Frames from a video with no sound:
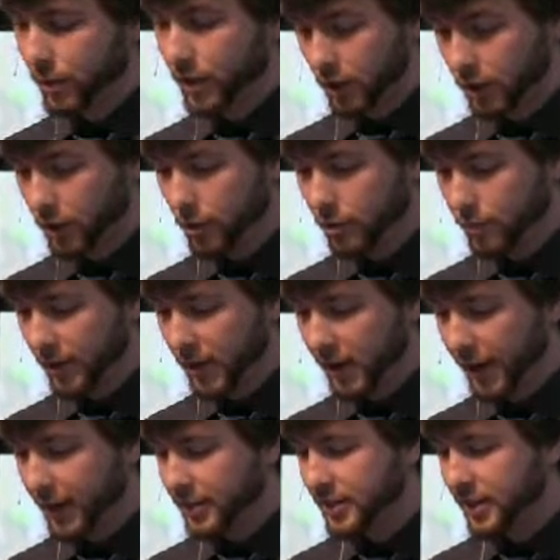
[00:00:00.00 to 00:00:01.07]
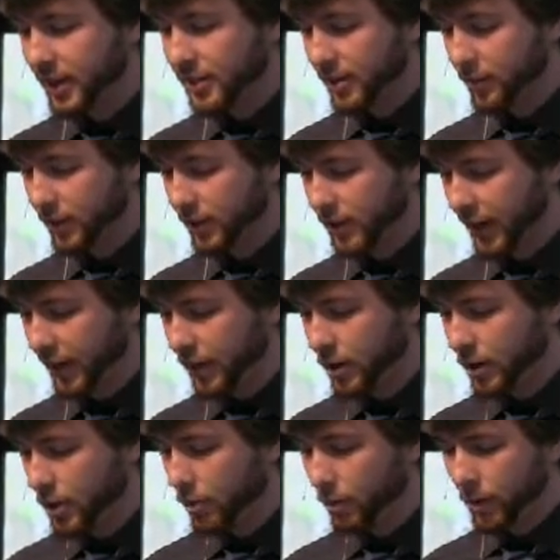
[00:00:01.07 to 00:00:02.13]
with a closed mind, saying something like,
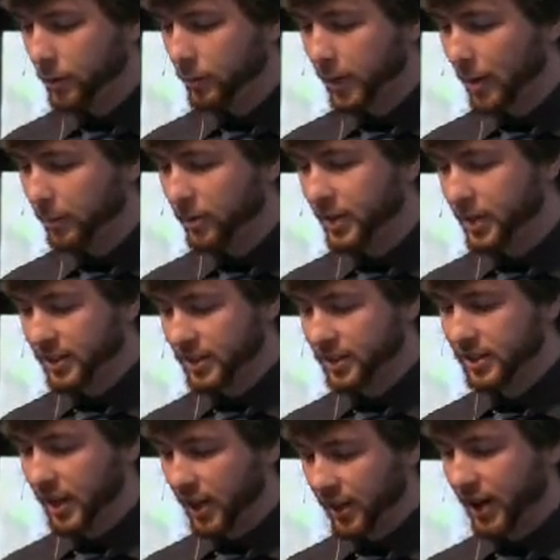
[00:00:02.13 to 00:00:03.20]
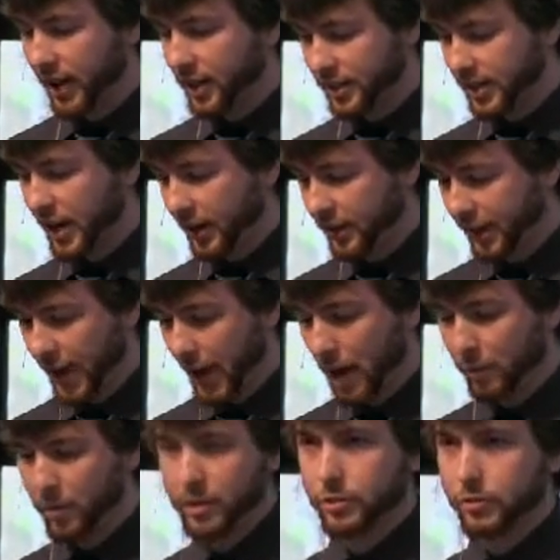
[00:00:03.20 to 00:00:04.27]
well, the Bible doesn't say that exactly
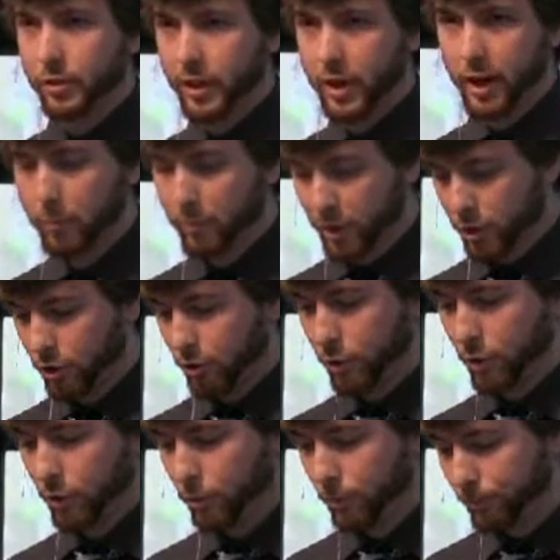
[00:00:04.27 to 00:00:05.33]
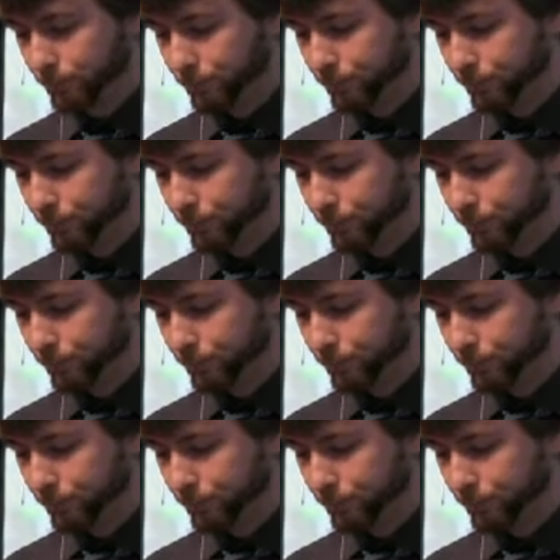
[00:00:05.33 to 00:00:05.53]
happened, so it can't be true.